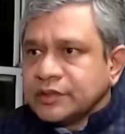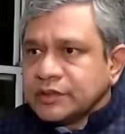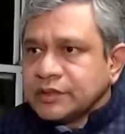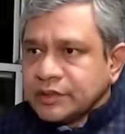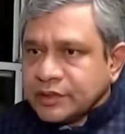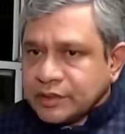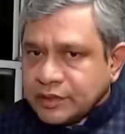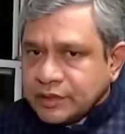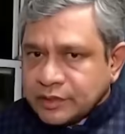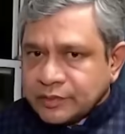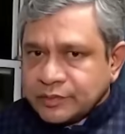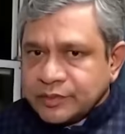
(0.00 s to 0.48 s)

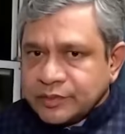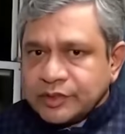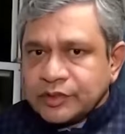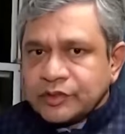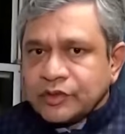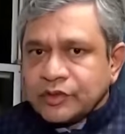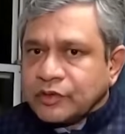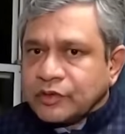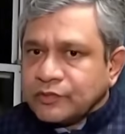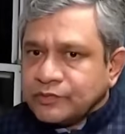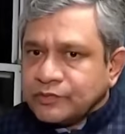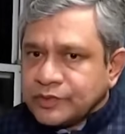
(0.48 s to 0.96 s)
the government,
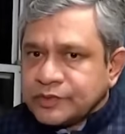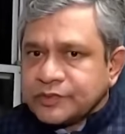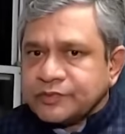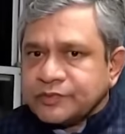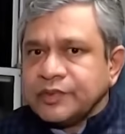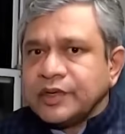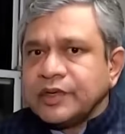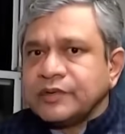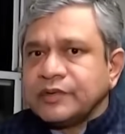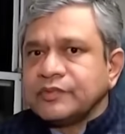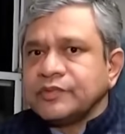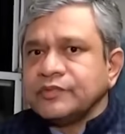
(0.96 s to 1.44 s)
all of us
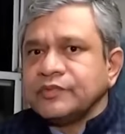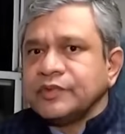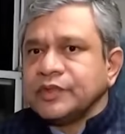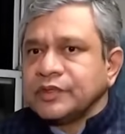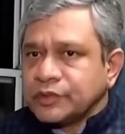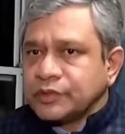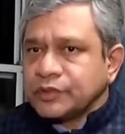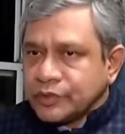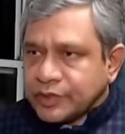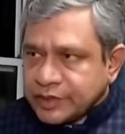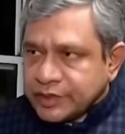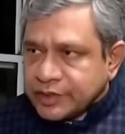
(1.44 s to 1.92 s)
will have to
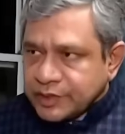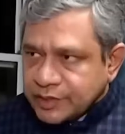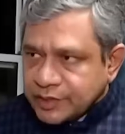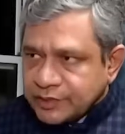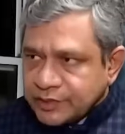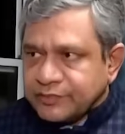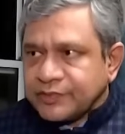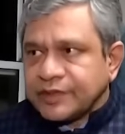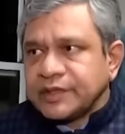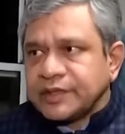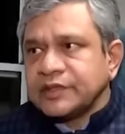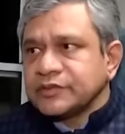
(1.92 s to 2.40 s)
work together
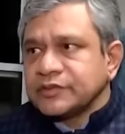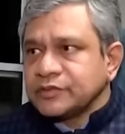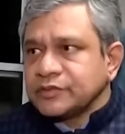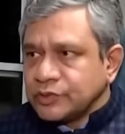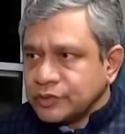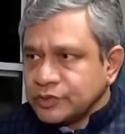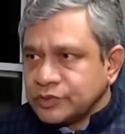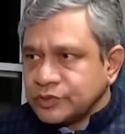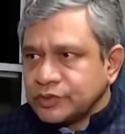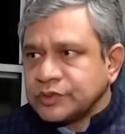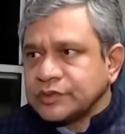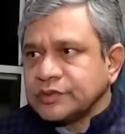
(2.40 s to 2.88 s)
and find a
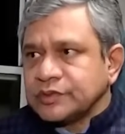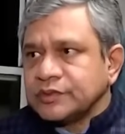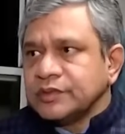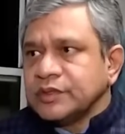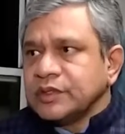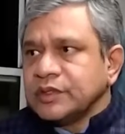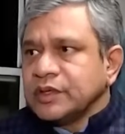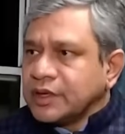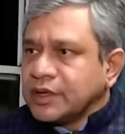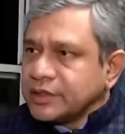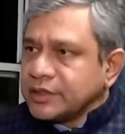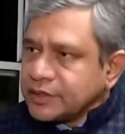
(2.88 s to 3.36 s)
solution.
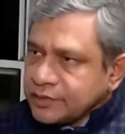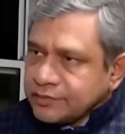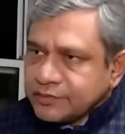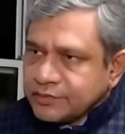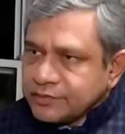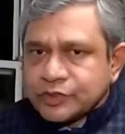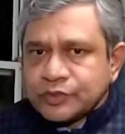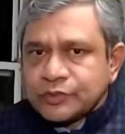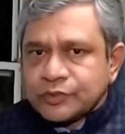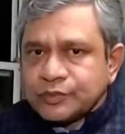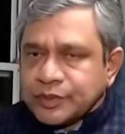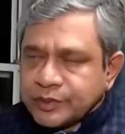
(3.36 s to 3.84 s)
I think we
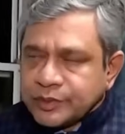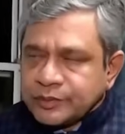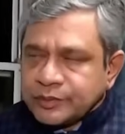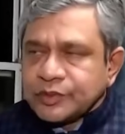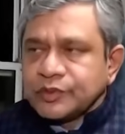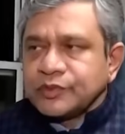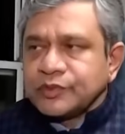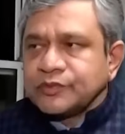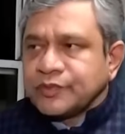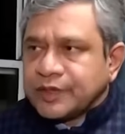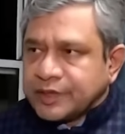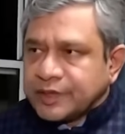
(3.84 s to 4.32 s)
should be able
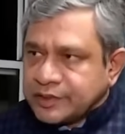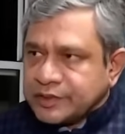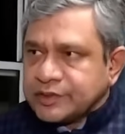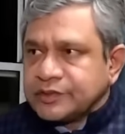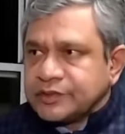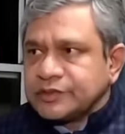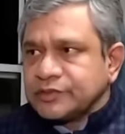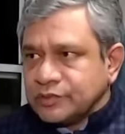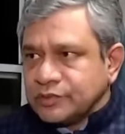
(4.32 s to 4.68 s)
to find that